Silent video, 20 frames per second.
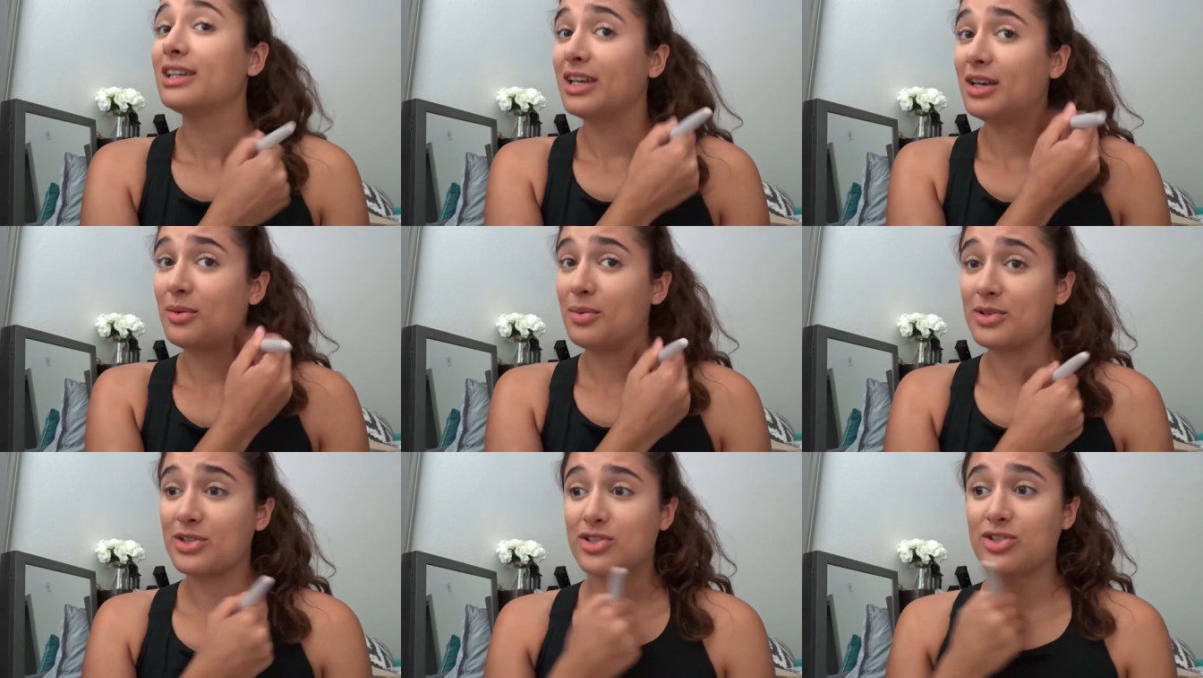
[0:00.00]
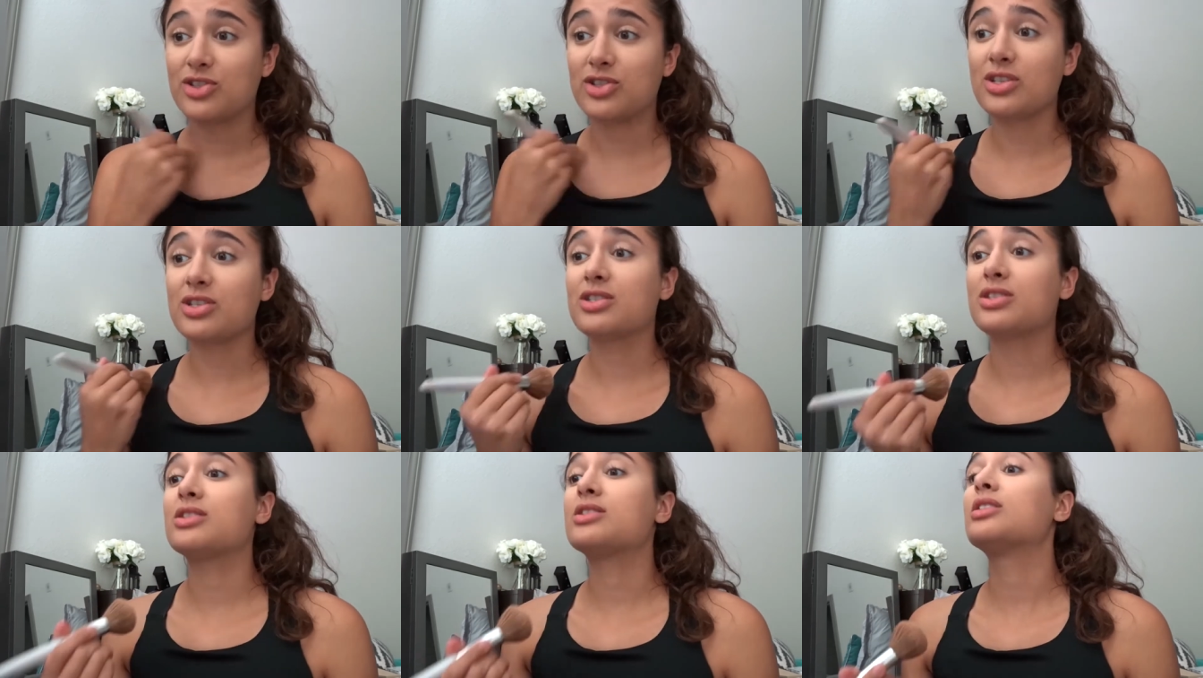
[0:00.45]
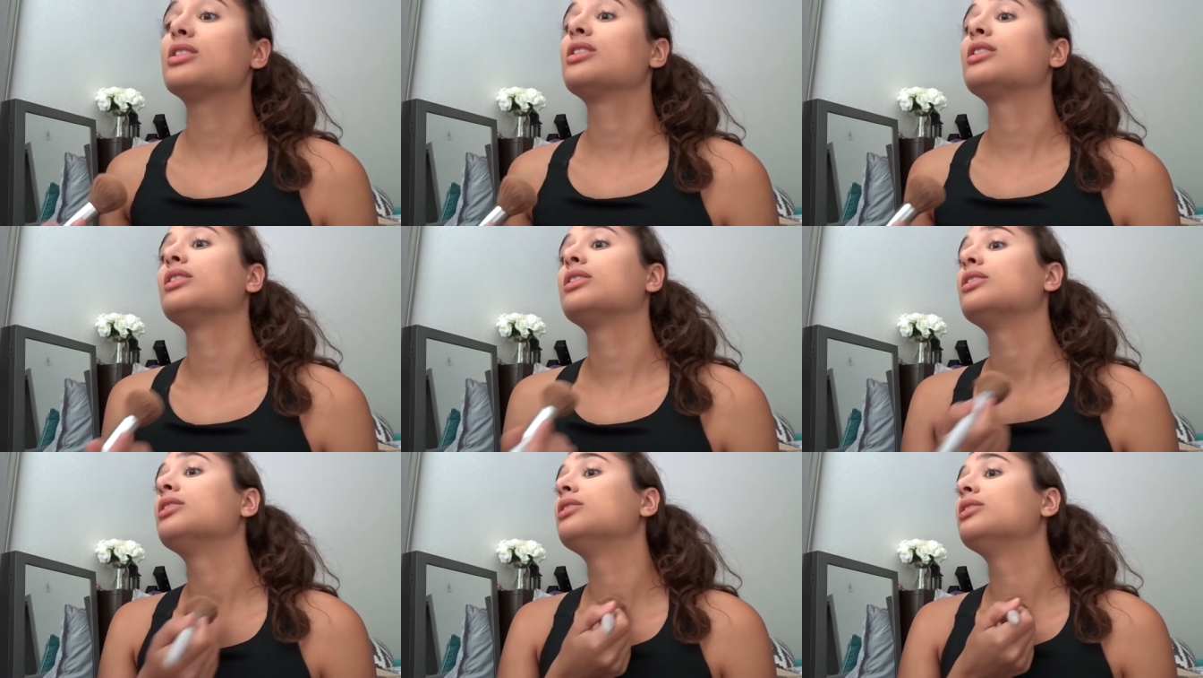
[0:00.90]
It was just
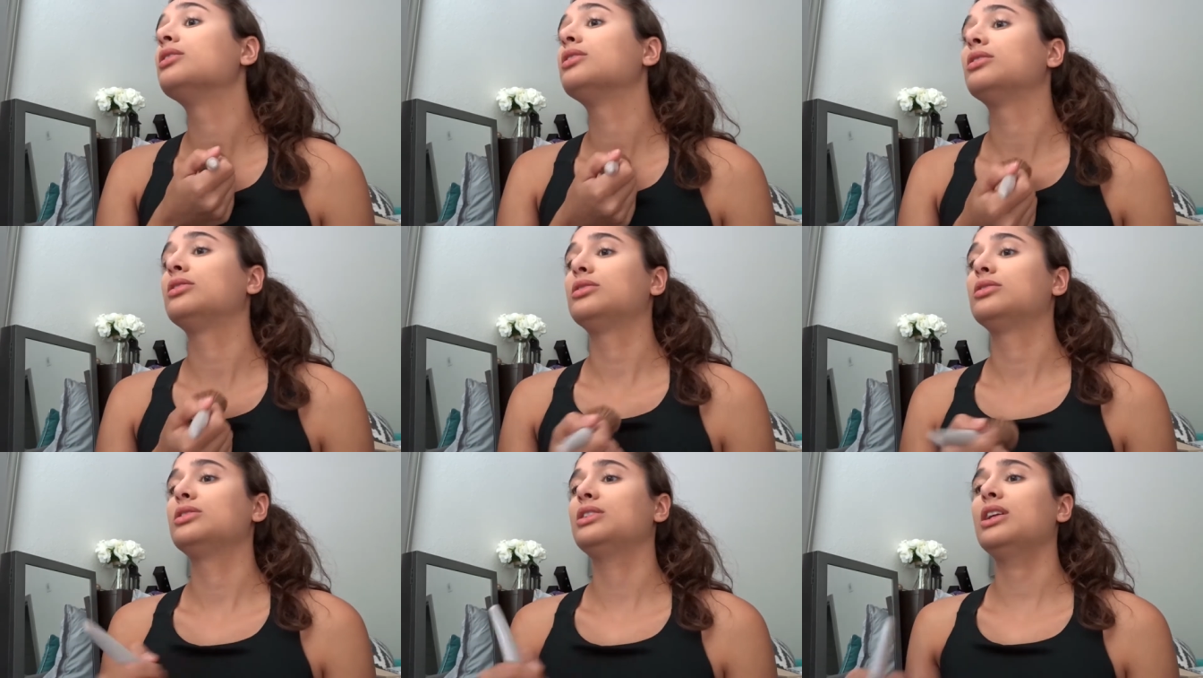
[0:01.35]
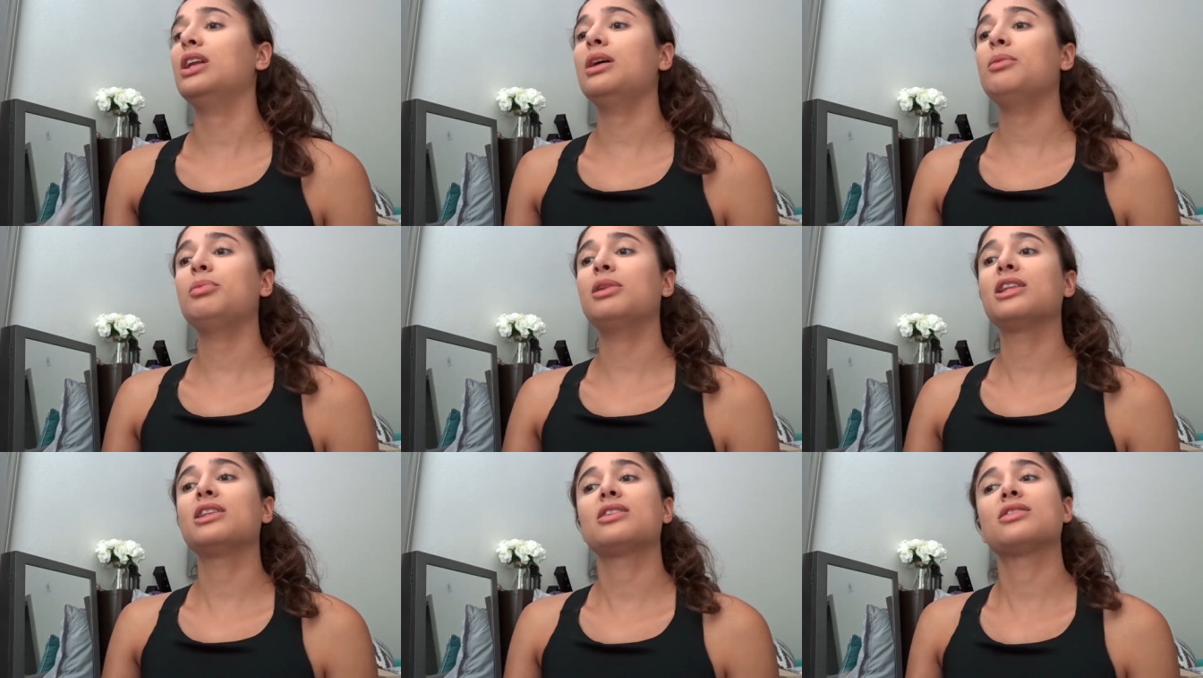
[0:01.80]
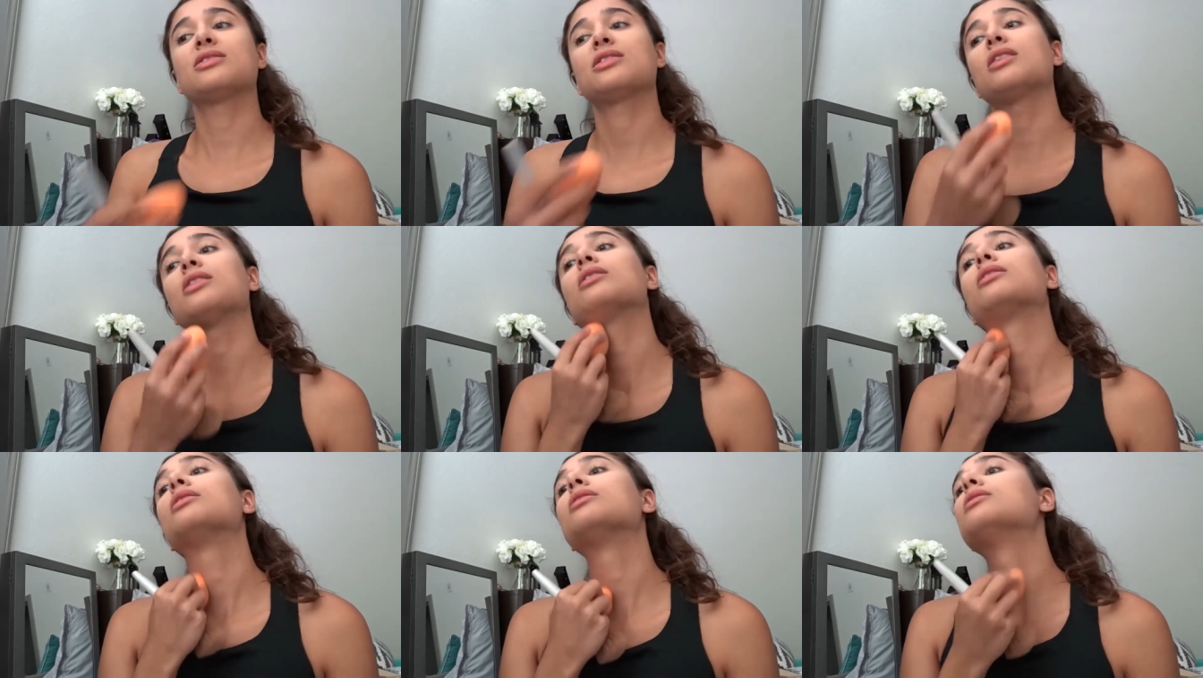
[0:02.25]
did I blend this
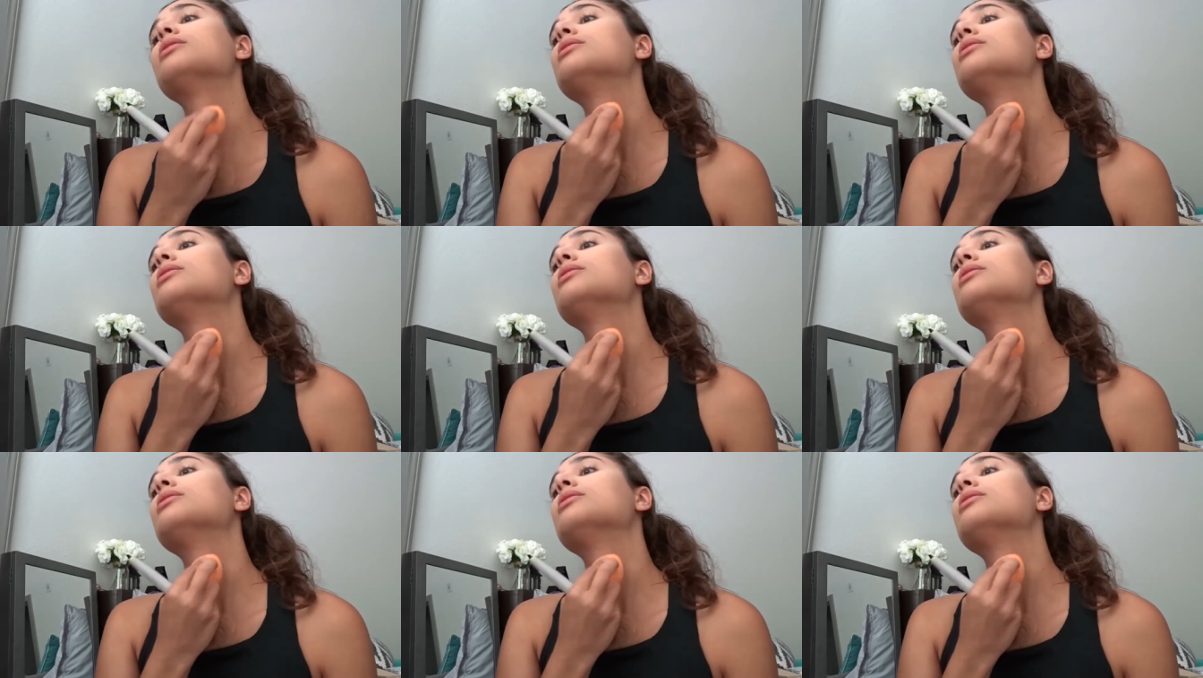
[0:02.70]
in?